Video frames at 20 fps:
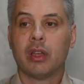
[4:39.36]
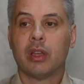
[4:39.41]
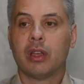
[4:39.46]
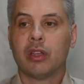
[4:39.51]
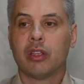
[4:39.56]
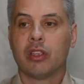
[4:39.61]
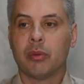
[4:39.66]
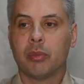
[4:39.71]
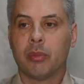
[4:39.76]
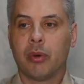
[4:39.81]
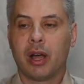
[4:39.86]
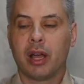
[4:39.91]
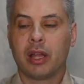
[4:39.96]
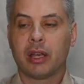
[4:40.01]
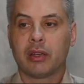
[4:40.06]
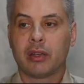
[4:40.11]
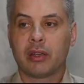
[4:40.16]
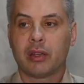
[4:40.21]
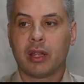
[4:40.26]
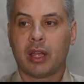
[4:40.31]
You
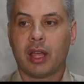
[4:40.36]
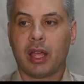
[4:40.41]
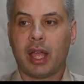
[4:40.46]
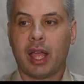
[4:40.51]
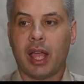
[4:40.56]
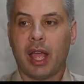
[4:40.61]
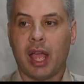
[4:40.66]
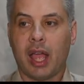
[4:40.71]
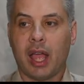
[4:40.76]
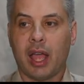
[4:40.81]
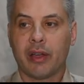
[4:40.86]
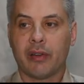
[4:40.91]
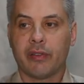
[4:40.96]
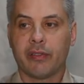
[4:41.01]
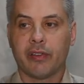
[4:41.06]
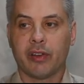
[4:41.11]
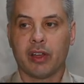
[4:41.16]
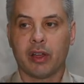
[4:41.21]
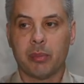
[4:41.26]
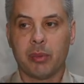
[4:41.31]
might have
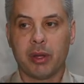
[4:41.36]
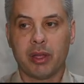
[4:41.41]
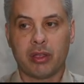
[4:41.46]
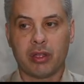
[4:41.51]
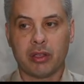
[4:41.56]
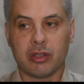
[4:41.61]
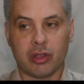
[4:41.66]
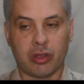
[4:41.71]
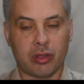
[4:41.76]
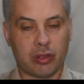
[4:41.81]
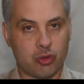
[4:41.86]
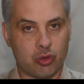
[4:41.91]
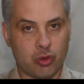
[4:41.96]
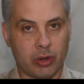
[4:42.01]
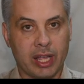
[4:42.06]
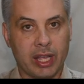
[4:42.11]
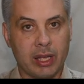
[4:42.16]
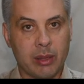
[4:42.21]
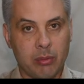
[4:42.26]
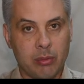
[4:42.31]
a message
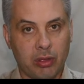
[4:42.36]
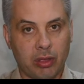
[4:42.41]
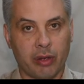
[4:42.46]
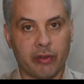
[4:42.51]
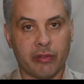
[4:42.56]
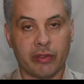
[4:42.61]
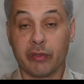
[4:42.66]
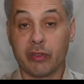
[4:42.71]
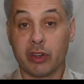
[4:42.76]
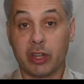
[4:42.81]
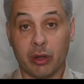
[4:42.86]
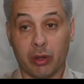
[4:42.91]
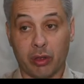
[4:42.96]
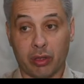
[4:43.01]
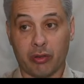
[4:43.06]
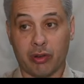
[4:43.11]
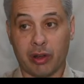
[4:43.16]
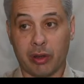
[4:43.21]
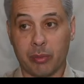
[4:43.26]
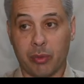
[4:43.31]
stream. So for the video
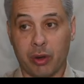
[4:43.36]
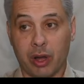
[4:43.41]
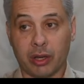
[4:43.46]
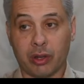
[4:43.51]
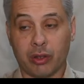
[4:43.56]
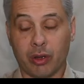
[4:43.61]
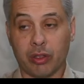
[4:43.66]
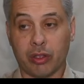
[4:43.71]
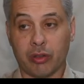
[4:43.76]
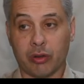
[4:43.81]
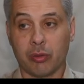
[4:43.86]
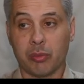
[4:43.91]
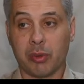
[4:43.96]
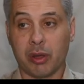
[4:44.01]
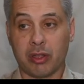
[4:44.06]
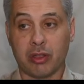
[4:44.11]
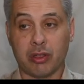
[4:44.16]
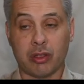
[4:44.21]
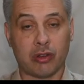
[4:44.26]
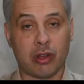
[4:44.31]
stream might go through a
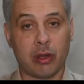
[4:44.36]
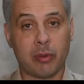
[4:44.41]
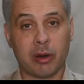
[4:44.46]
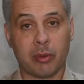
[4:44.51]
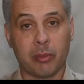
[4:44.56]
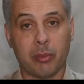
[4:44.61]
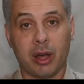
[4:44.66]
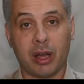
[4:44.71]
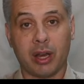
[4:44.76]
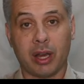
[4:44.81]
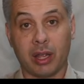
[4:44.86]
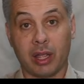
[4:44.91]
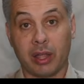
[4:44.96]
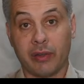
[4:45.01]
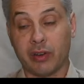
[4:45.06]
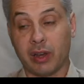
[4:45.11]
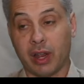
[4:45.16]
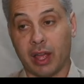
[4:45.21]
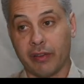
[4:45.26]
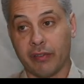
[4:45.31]
message stream, and it might
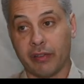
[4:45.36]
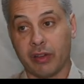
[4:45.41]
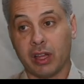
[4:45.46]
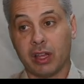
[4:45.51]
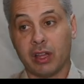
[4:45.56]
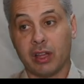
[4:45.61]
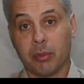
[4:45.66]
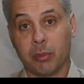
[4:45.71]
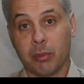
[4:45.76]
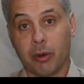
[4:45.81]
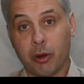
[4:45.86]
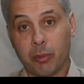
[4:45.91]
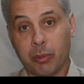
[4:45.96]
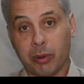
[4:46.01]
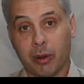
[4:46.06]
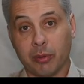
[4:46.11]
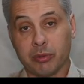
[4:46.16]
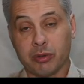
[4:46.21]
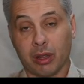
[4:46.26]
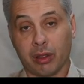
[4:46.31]
even have multiple
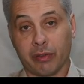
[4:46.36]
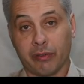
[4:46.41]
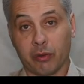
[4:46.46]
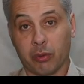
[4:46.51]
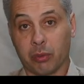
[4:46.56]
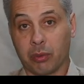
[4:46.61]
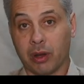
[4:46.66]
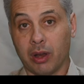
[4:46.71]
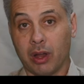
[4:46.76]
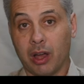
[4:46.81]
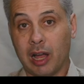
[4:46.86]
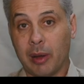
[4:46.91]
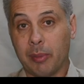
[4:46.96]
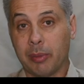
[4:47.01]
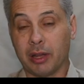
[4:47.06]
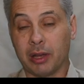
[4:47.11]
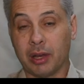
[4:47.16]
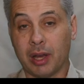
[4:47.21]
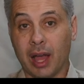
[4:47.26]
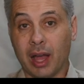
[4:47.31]
options for reliable
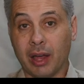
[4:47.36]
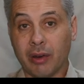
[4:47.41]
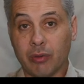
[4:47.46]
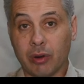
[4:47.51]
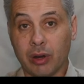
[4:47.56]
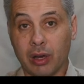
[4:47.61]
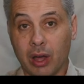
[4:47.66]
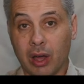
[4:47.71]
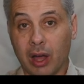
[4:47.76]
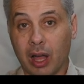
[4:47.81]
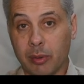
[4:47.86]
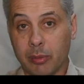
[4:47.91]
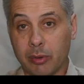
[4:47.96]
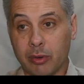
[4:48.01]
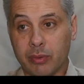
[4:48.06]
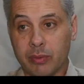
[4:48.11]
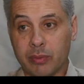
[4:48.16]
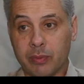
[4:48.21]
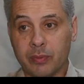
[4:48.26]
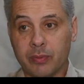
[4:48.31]
and
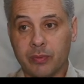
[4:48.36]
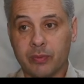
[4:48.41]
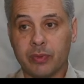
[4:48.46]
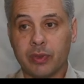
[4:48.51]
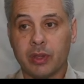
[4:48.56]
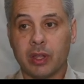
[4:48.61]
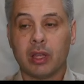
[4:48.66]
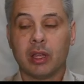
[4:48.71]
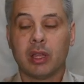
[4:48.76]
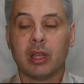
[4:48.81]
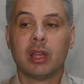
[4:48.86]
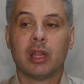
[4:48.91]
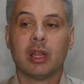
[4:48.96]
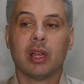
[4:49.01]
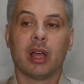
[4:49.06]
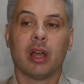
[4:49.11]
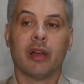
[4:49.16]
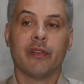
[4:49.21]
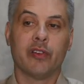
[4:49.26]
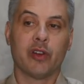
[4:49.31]
unreliable
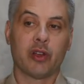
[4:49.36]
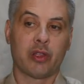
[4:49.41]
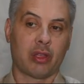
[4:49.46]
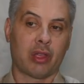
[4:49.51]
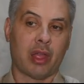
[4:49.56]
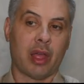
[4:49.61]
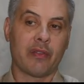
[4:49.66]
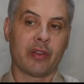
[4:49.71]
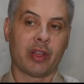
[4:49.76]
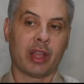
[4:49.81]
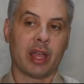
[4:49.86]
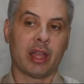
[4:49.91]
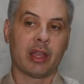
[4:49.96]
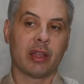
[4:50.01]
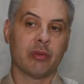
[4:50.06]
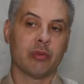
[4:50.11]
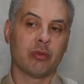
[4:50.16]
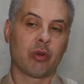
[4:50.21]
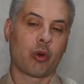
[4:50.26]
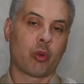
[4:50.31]
versus having a
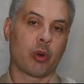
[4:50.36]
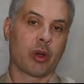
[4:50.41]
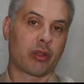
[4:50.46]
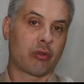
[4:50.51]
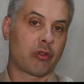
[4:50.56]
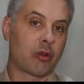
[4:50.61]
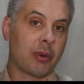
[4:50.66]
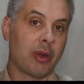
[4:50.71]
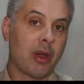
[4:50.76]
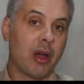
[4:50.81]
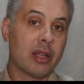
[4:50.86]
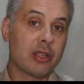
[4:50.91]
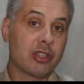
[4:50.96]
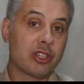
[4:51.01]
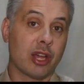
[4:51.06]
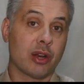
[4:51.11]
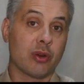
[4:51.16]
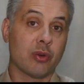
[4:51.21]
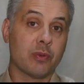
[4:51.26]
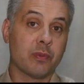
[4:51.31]
request reply
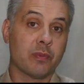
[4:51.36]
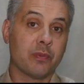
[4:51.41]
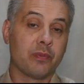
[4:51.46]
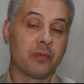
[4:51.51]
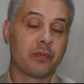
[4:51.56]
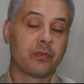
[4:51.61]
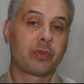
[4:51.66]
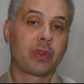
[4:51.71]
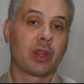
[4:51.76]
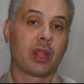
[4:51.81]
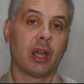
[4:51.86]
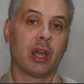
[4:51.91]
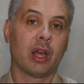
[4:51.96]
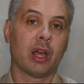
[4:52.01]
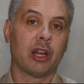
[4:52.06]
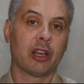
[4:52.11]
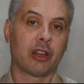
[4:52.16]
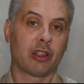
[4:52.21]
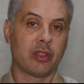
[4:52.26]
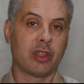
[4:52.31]
channel.
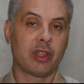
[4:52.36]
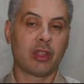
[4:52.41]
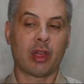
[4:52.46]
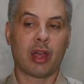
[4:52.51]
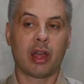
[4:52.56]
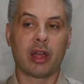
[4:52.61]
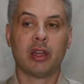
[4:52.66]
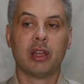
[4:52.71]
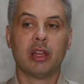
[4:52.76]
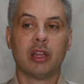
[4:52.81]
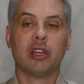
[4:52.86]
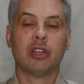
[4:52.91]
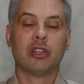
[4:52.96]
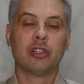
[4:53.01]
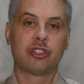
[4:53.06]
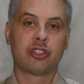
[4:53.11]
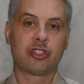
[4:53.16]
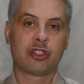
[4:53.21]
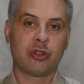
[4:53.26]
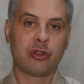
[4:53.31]
And so these are
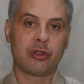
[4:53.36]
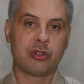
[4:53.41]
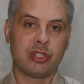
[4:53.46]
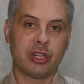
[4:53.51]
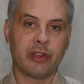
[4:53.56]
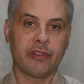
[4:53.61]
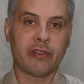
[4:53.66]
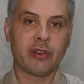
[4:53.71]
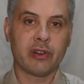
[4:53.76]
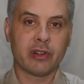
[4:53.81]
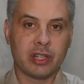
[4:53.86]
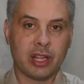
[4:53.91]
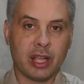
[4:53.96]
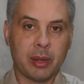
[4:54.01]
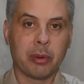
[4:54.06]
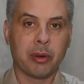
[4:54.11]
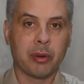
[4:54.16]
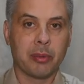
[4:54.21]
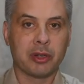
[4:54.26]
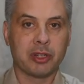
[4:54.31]
two different
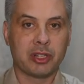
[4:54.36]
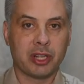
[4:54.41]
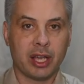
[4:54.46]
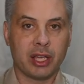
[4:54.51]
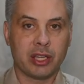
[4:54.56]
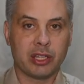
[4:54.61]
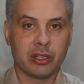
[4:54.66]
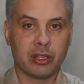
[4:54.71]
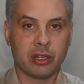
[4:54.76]
implementations